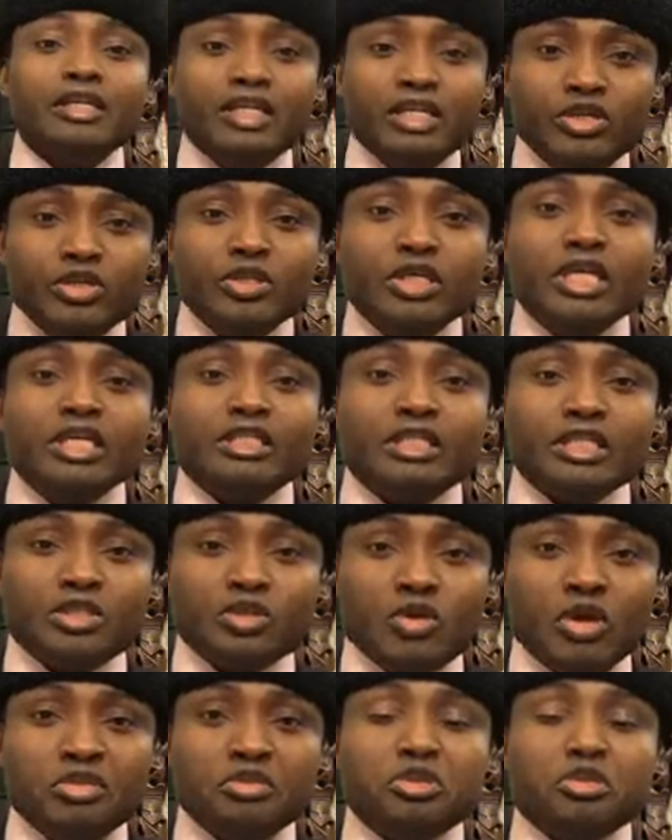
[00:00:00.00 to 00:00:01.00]
it is
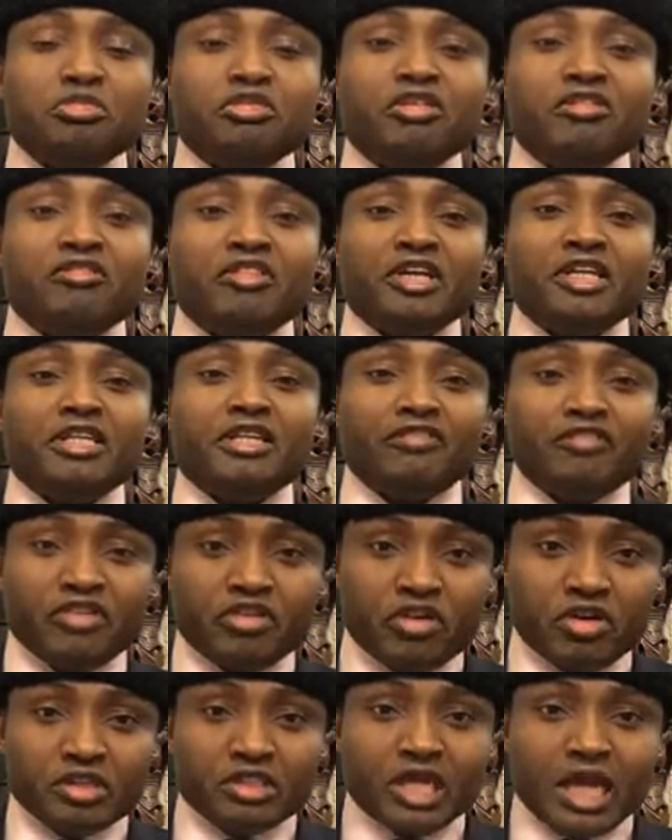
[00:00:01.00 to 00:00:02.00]
going to be a very
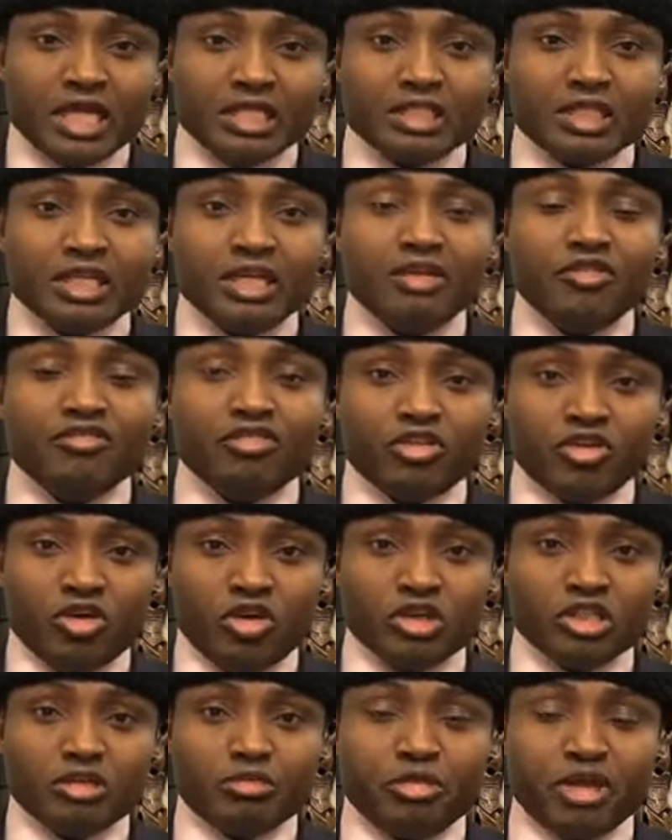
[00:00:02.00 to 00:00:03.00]
difficult task for
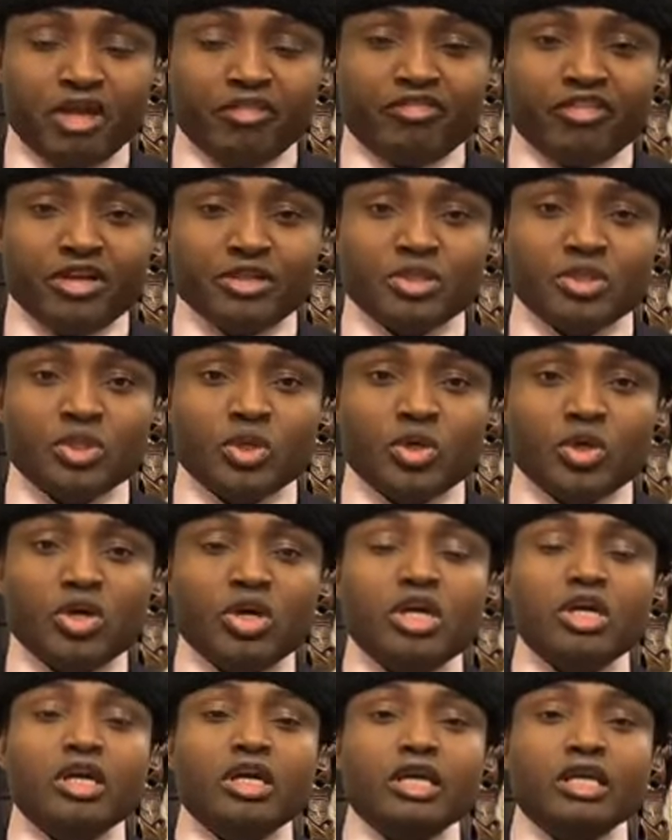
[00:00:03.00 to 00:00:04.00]
all the Biafrans.
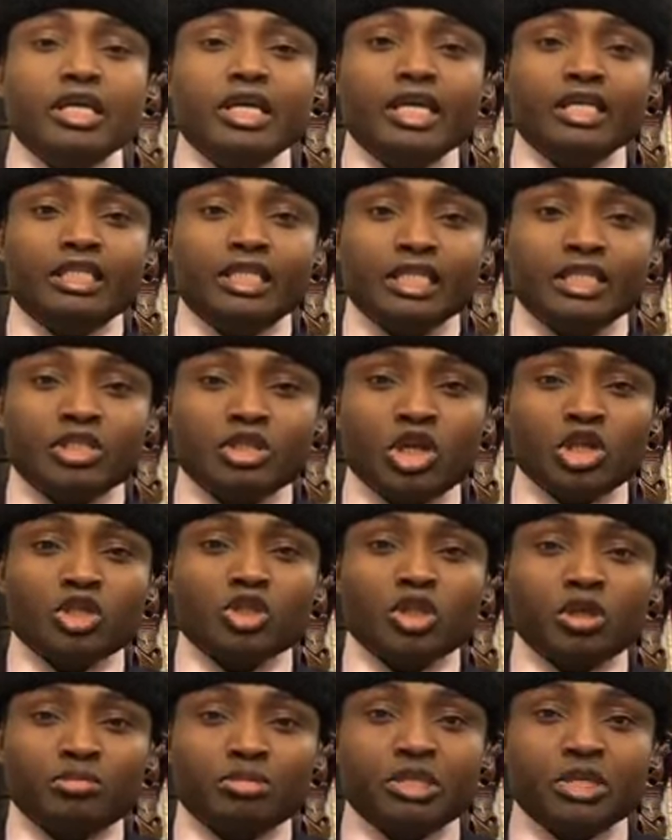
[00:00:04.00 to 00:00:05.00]
So it is not
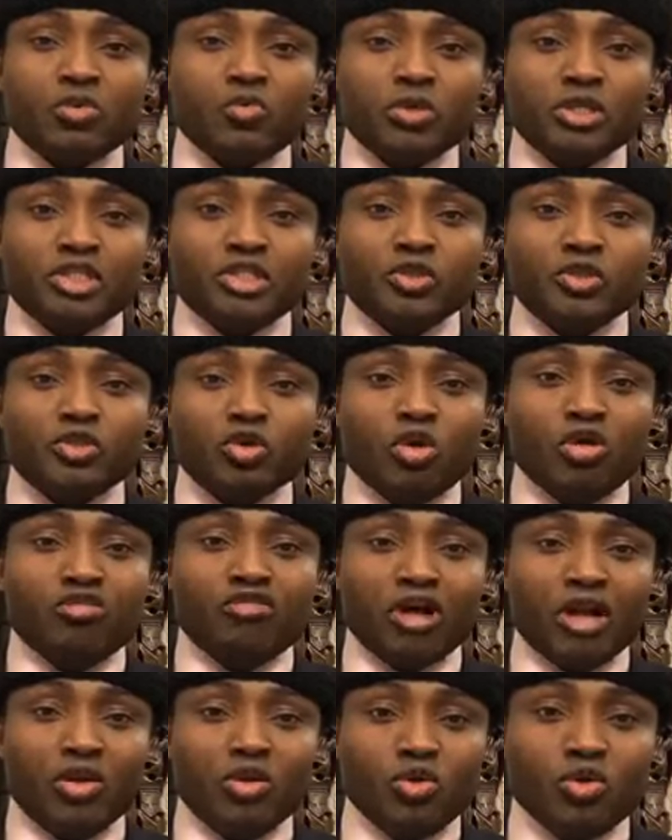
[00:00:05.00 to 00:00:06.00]
something we should
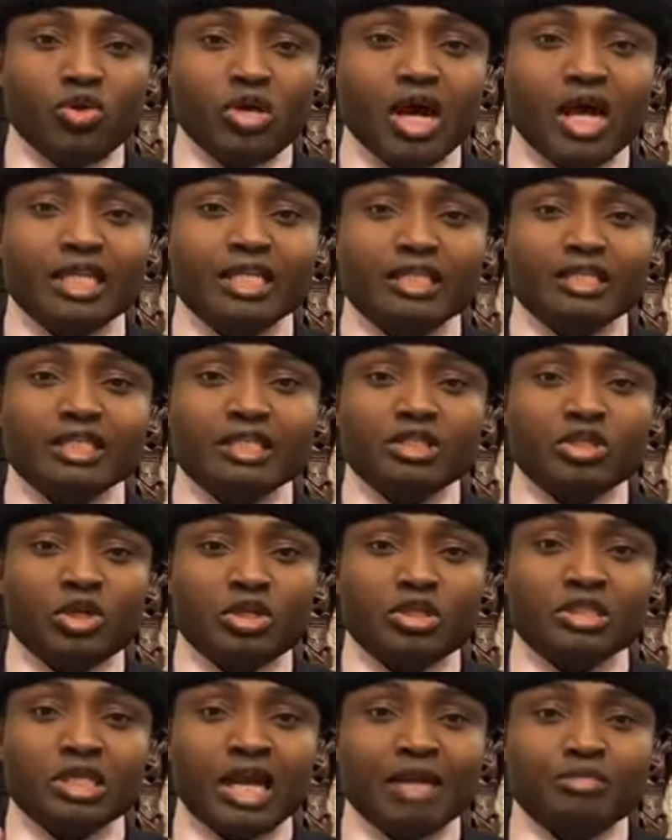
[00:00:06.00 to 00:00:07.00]
overlook, and it is
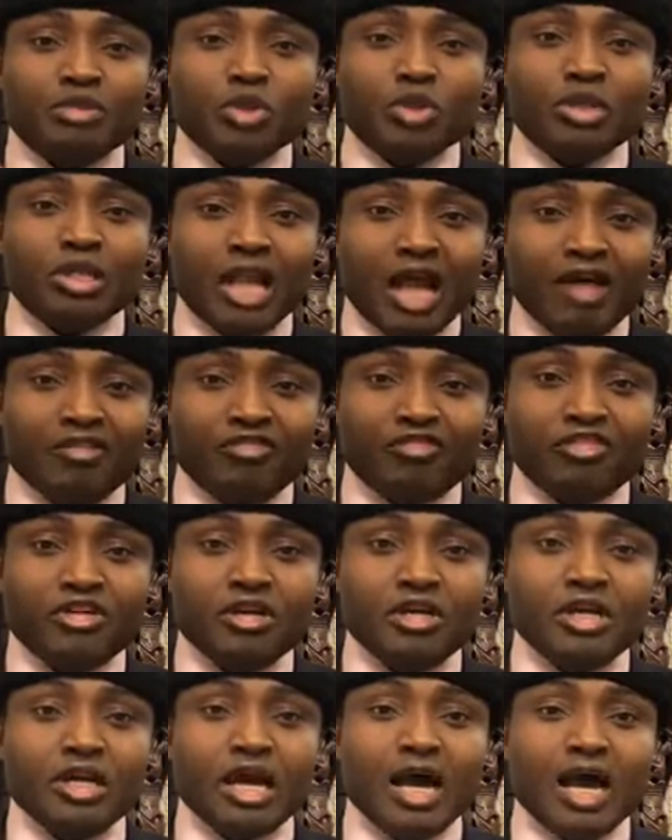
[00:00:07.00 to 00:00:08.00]
not time to laugh
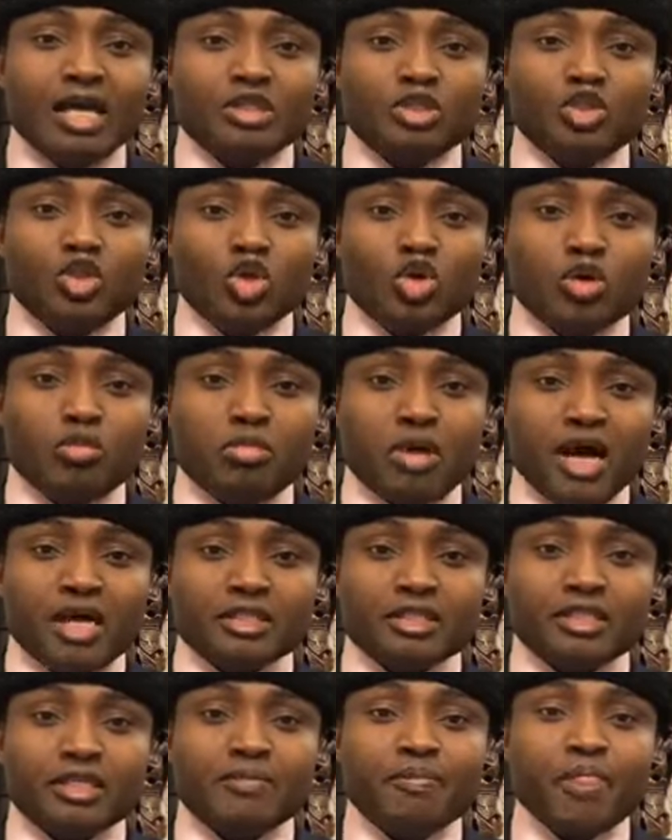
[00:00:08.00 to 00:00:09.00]
at
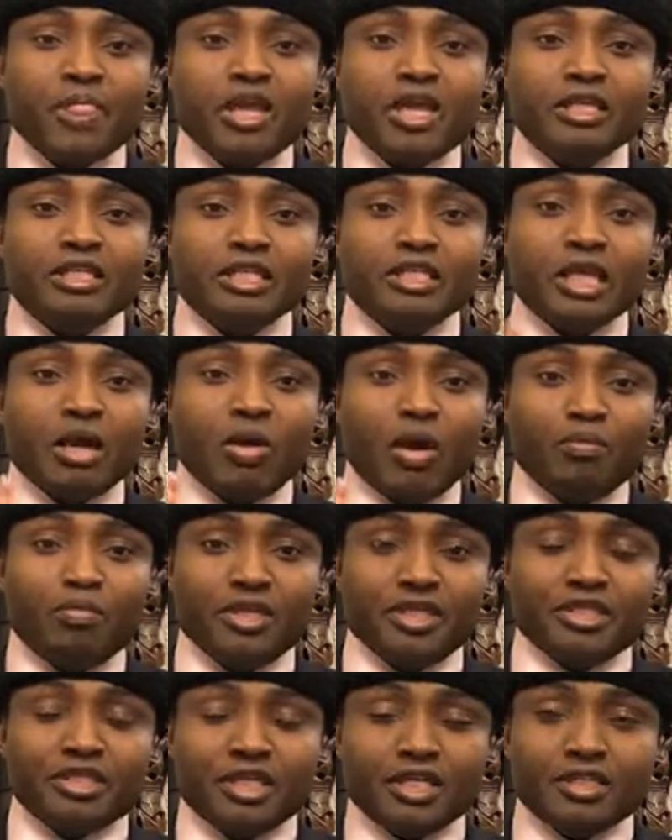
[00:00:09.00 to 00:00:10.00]
Yorubas. It is our
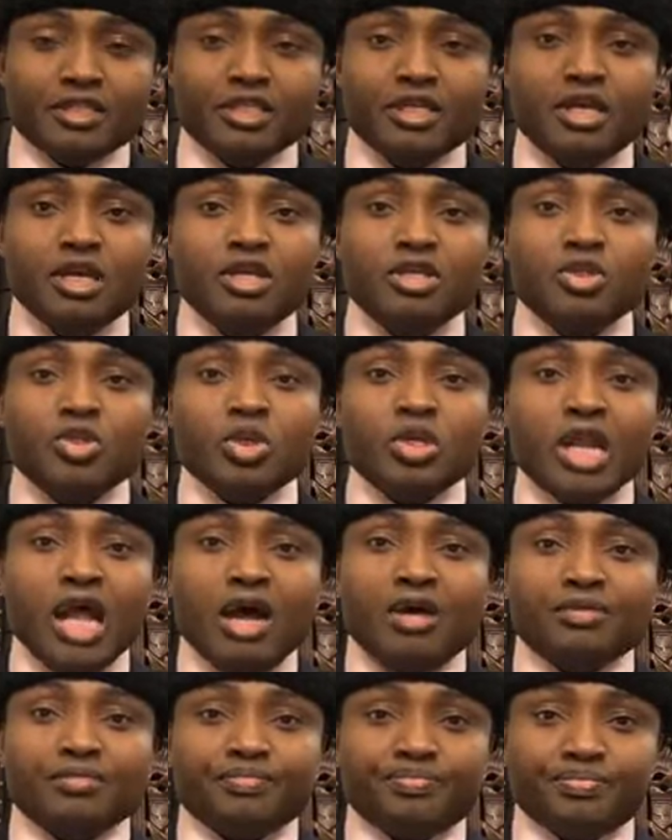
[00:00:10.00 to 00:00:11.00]
business. So
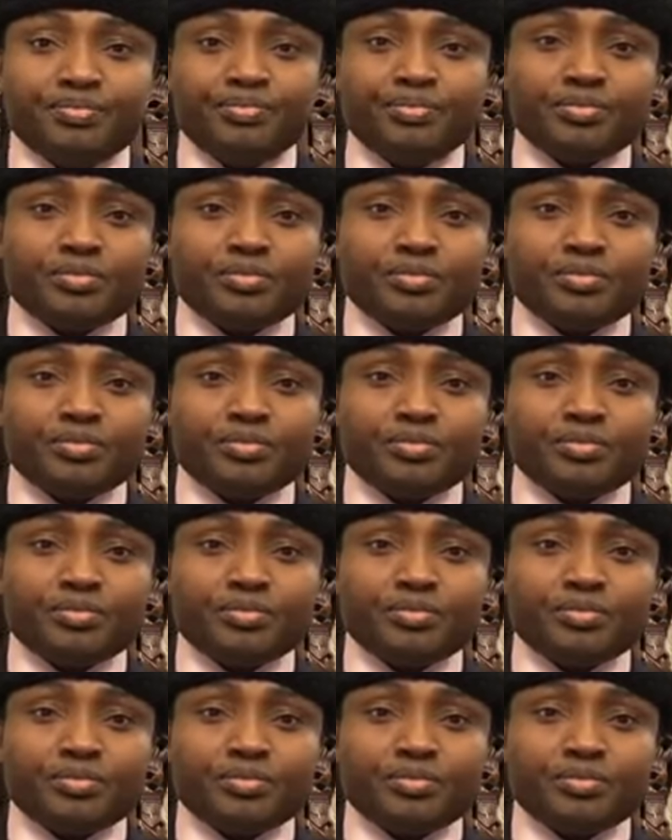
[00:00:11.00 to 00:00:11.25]
now,